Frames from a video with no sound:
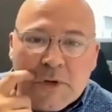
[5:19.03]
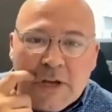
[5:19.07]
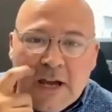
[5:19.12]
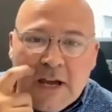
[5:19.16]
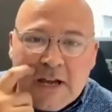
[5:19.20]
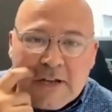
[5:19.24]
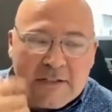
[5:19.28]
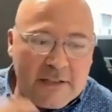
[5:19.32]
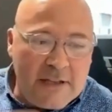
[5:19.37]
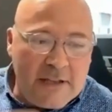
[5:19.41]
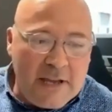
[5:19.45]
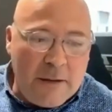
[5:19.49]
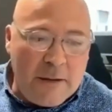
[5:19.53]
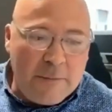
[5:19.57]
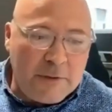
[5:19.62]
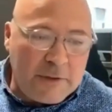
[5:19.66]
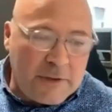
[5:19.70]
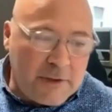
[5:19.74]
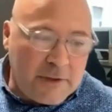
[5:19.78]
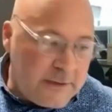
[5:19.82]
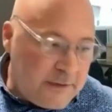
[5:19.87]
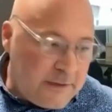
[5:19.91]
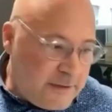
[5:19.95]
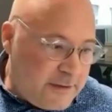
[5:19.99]
ask the
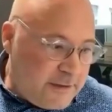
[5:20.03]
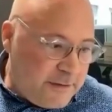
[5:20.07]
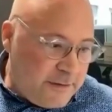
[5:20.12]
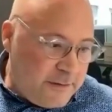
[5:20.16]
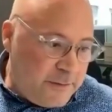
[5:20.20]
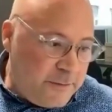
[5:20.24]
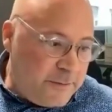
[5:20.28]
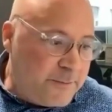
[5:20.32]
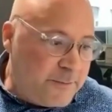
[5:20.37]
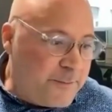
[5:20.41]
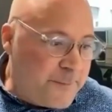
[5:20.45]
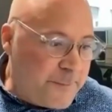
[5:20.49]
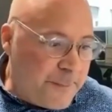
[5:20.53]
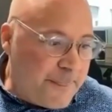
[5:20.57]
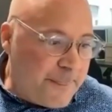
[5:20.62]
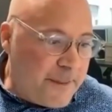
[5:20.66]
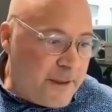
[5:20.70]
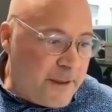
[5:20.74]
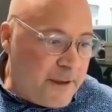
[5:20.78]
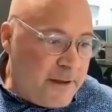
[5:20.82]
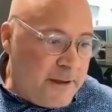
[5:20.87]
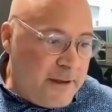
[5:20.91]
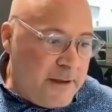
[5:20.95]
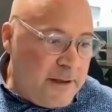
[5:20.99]
applicant to
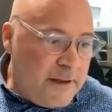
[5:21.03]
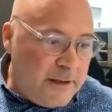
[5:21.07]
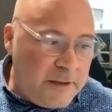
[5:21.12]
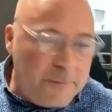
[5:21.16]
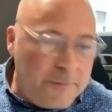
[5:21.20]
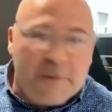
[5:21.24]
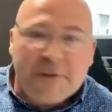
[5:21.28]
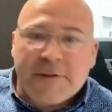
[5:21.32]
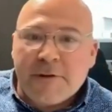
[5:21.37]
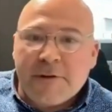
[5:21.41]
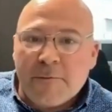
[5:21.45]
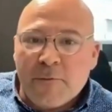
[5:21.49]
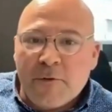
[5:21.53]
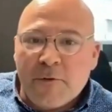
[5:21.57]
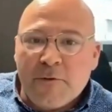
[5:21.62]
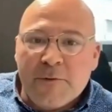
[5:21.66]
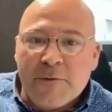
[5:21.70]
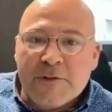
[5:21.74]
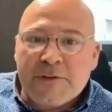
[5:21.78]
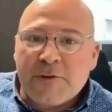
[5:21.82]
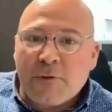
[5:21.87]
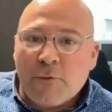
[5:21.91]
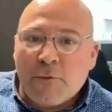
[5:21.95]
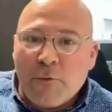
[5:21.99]
limit their
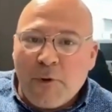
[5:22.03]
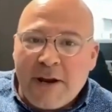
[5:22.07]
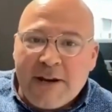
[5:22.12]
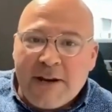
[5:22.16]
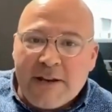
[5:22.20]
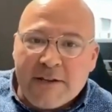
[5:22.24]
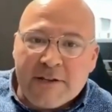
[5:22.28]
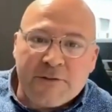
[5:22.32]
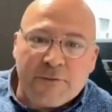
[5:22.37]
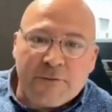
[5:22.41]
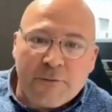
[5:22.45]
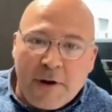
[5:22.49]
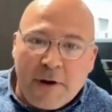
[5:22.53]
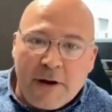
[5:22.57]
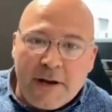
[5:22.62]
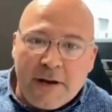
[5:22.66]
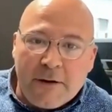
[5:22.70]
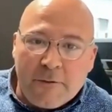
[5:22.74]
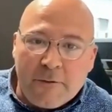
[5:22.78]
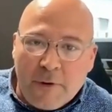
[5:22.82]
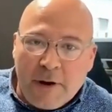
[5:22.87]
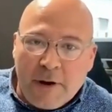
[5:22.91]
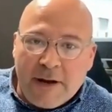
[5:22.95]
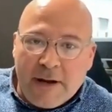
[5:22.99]
movements to right-ins,
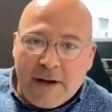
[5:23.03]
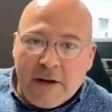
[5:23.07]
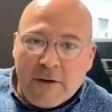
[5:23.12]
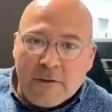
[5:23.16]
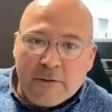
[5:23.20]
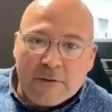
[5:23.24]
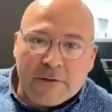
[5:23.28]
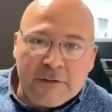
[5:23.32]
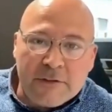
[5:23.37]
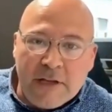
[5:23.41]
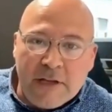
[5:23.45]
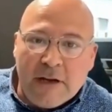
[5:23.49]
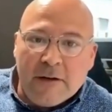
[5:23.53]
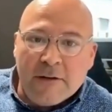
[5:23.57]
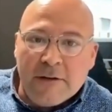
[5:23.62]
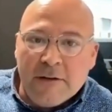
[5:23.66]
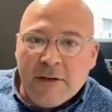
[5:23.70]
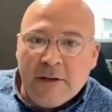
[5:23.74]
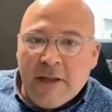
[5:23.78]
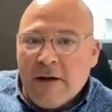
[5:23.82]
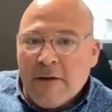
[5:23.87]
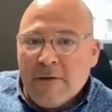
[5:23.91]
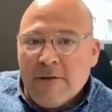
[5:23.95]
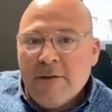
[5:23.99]
right-outs. Now,
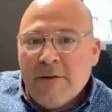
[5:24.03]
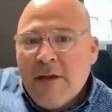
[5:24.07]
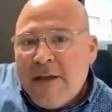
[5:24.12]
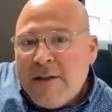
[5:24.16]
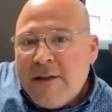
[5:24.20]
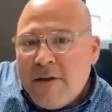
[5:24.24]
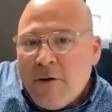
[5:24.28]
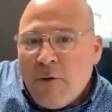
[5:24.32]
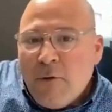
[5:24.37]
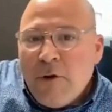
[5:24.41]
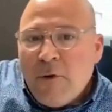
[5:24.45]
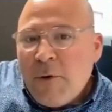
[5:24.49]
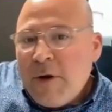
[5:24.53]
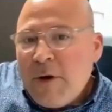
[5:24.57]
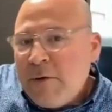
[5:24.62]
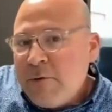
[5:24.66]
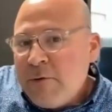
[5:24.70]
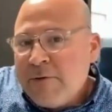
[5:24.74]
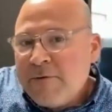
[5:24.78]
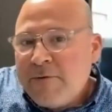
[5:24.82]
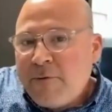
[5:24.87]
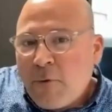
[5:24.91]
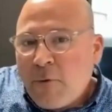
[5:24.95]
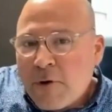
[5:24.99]
and the only way
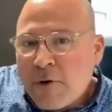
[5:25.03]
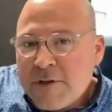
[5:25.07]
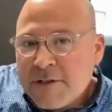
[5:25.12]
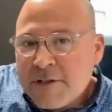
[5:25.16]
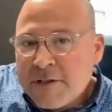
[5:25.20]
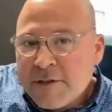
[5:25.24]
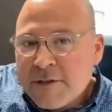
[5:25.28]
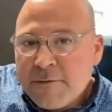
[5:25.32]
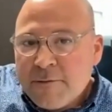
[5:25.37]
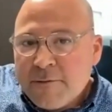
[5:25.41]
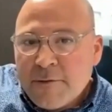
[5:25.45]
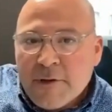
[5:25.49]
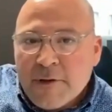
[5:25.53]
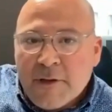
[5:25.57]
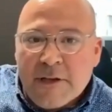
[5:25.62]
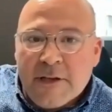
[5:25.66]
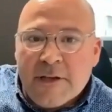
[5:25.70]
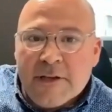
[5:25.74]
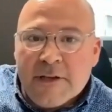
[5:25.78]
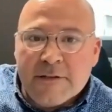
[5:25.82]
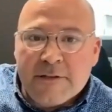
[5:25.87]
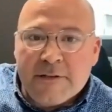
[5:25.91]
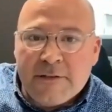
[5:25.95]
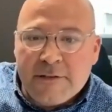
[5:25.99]
to enforce it
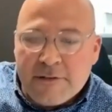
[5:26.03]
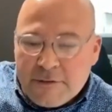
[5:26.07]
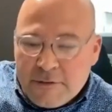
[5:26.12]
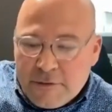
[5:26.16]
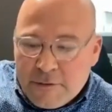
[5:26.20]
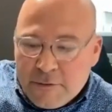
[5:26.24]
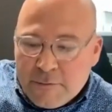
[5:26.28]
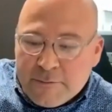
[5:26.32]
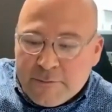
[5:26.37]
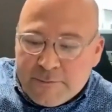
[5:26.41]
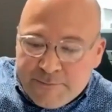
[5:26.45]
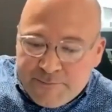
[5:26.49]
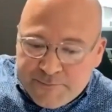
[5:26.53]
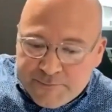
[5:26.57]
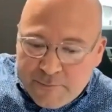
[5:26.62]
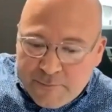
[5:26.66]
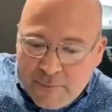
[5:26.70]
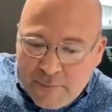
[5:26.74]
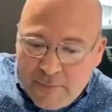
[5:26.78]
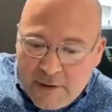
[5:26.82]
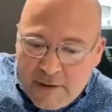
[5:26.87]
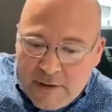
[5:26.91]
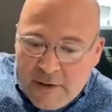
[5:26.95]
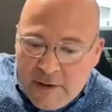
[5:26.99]
really is to
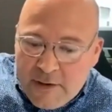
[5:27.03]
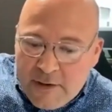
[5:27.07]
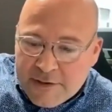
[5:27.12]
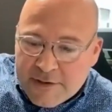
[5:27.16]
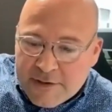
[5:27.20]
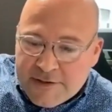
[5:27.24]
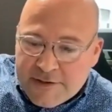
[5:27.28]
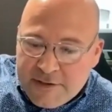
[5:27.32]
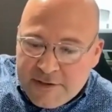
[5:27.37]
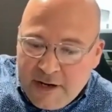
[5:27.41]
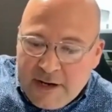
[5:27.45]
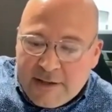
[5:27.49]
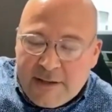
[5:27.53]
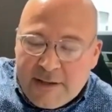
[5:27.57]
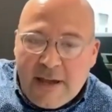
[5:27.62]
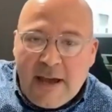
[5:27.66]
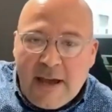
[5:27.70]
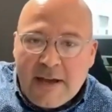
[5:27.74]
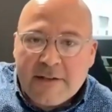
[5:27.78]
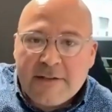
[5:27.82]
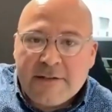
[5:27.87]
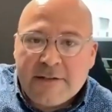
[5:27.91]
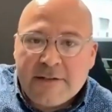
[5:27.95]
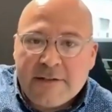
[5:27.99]
design the
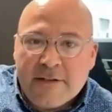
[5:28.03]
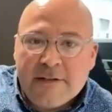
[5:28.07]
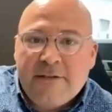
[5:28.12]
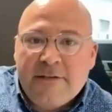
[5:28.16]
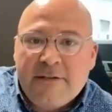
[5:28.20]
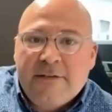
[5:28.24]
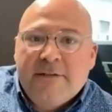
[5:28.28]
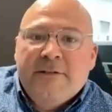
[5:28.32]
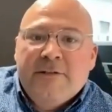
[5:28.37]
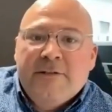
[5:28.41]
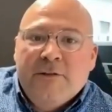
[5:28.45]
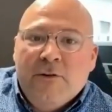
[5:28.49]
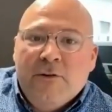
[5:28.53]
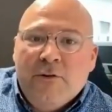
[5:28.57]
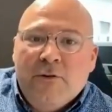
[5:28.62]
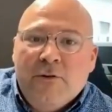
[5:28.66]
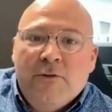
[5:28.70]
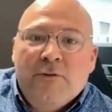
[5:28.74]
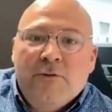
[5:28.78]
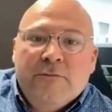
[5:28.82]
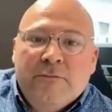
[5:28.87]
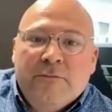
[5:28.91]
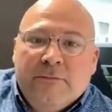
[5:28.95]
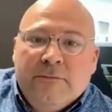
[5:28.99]
access
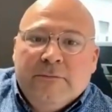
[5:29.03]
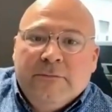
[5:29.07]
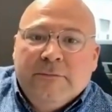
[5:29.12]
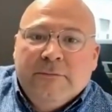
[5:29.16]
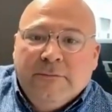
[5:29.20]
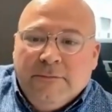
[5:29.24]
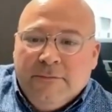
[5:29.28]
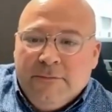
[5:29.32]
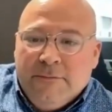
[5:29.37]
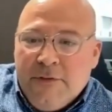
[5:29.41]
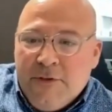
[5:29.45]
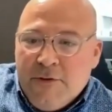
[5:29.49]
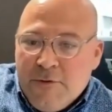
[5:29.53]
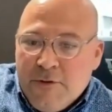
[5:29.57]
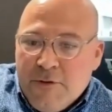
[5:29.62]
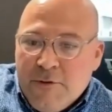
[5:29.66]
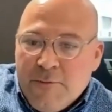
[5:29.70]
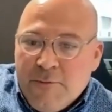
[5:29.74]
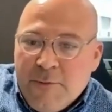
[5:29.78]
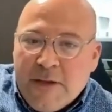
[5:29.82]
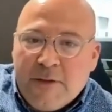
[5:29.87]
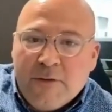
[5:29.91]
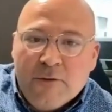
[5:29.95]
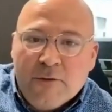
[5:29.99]
so
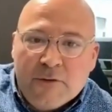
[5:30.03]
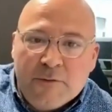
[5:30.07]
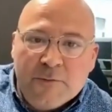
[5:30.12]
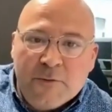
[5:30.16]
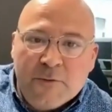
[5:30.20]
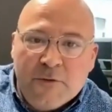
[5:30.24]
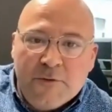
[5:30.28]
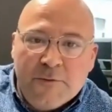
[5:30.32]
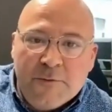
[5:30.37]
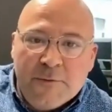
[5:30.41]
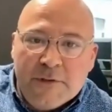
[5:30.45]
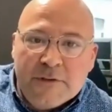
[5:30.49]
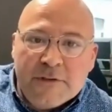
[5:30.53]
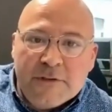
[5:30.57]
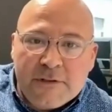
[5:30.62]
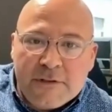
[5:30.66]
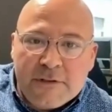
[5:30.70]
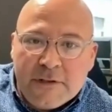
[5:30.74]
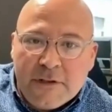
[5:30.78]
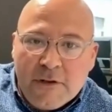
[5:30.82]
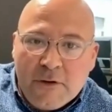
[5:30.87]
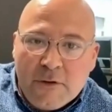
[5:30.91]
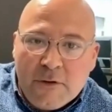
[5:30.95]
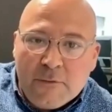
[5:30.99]
you make those
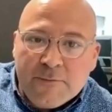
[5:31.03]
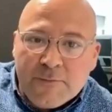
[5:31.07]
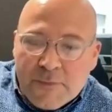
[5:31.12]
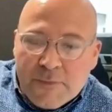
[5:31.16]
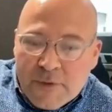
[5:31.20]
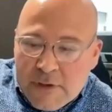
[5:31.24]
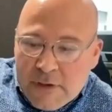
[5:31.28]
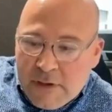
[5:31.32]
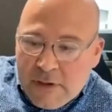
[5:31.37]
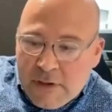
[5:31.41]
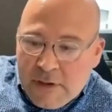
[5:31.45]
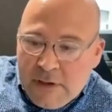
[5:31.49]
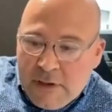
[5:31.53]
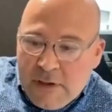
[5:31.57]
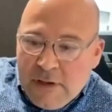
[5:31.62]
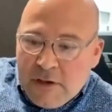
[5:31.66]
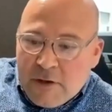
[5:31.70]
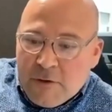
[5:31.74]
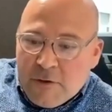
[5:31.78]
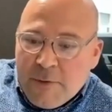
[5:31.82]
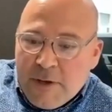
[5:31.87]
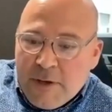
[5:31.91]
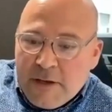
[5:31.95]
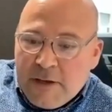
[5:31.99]
movements, you
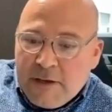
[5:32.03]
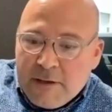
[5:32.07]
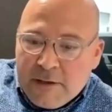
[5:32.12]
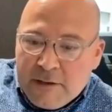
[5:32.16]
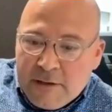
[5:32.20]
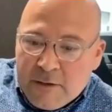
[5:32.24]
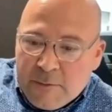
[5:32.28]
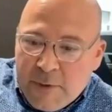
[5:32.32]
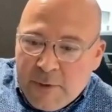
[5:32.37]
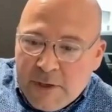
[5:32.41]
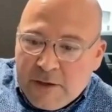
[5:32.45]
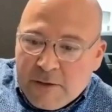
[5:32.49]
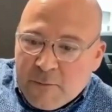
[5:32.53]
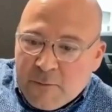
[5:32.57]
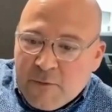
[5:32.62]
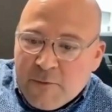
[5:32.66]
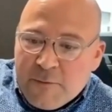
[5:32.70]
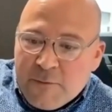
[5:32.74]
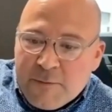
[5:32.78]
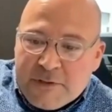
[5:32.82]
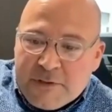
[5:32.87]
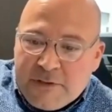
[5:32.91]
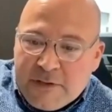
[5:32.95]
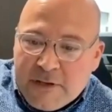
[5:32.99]
make the
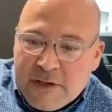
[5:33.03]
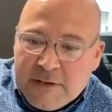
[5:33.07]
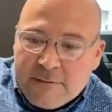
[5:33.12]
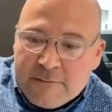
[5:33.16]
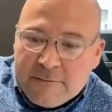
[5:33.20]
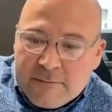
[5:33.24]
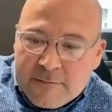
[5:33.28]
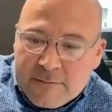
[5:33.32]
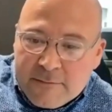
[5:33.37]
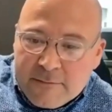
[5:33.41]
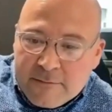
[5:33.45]
movements that,